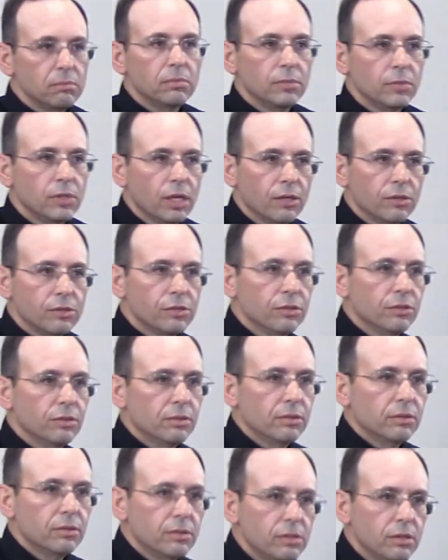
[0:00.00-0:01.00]

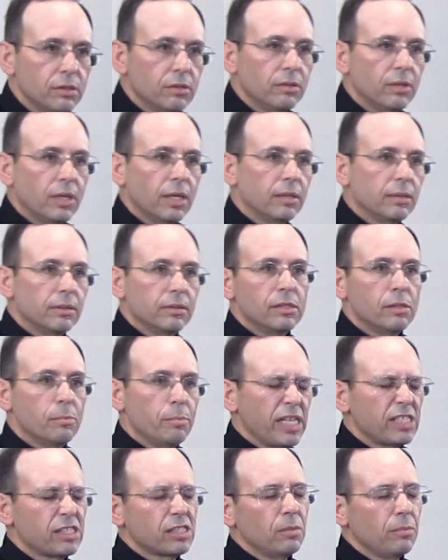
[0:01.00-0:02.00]
to the
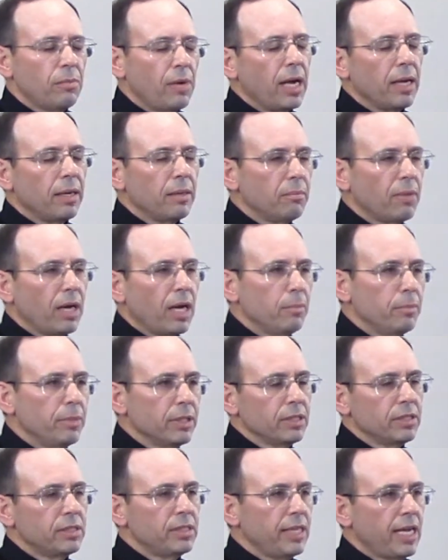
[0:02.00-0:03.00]
best of my
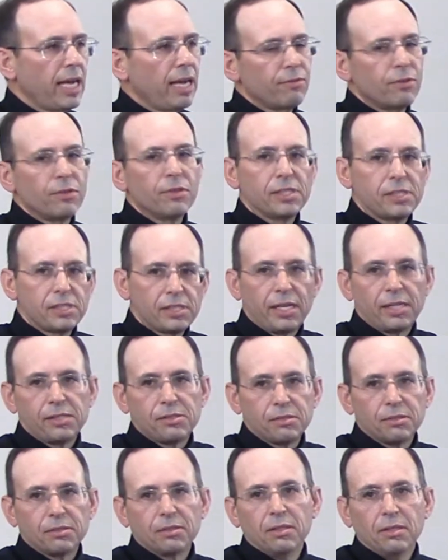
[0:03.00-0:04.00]
ability, have Chris
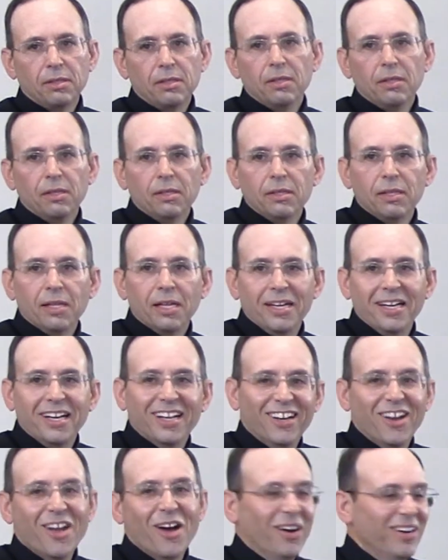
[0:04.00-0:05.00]
answer.
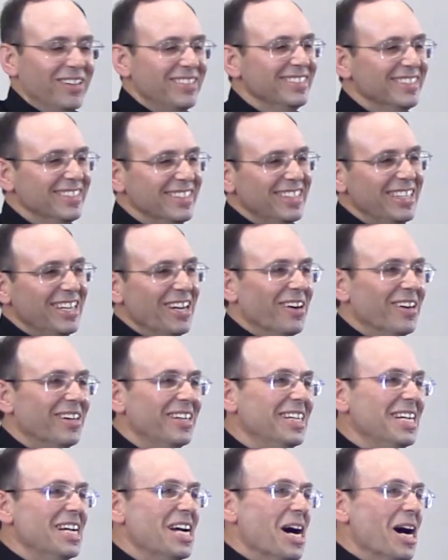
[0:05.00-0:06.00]

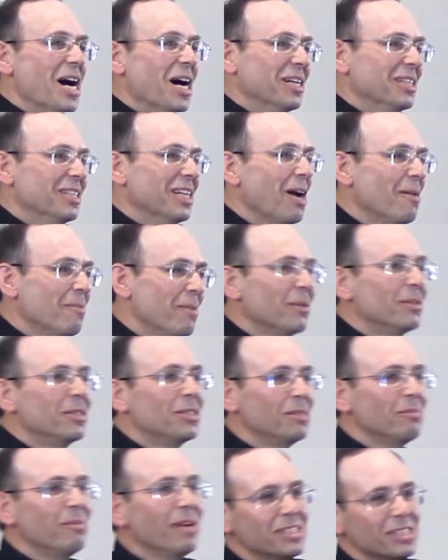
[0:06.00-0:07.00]
I'd be to
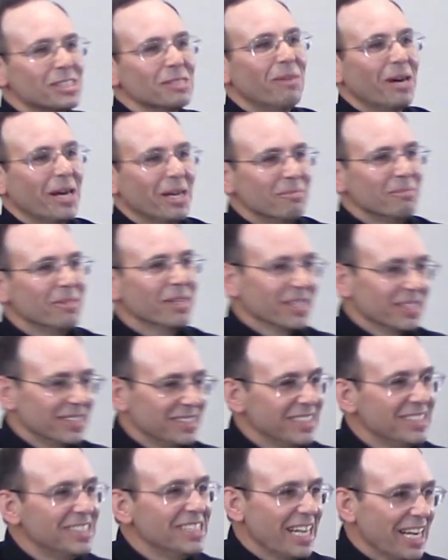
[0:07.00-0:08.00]
the best of my
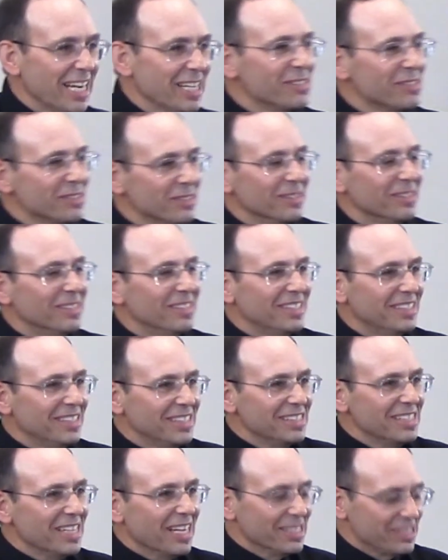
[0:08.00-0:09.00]
ability to answer
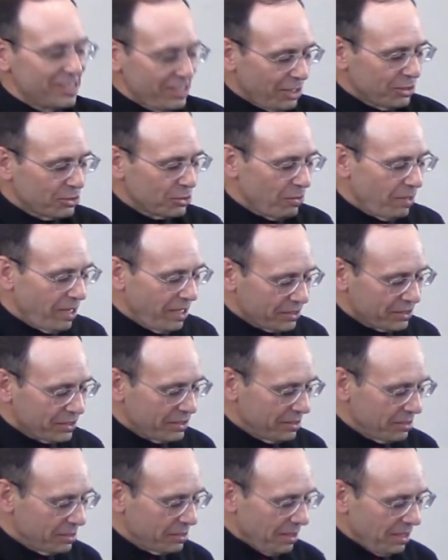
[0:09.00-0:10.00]
such
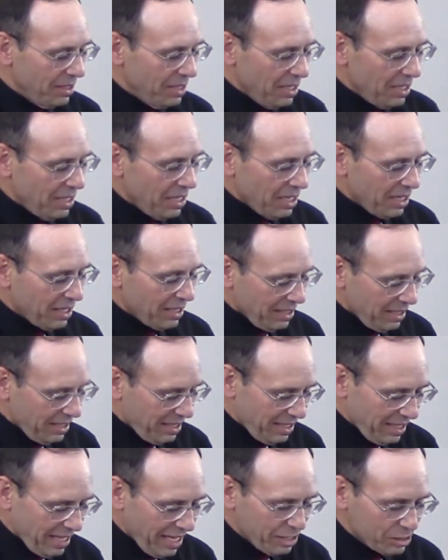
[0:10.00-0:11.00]
questions.
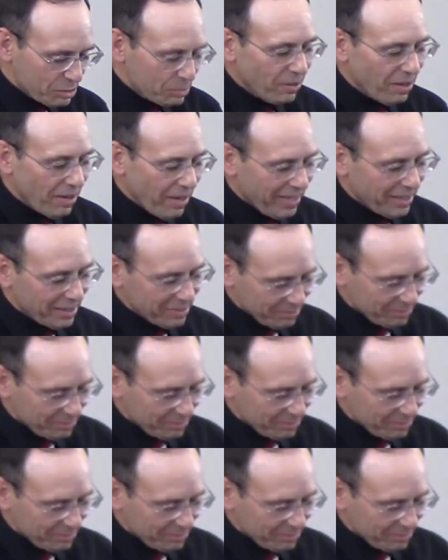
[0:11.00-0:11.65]
Let us pray.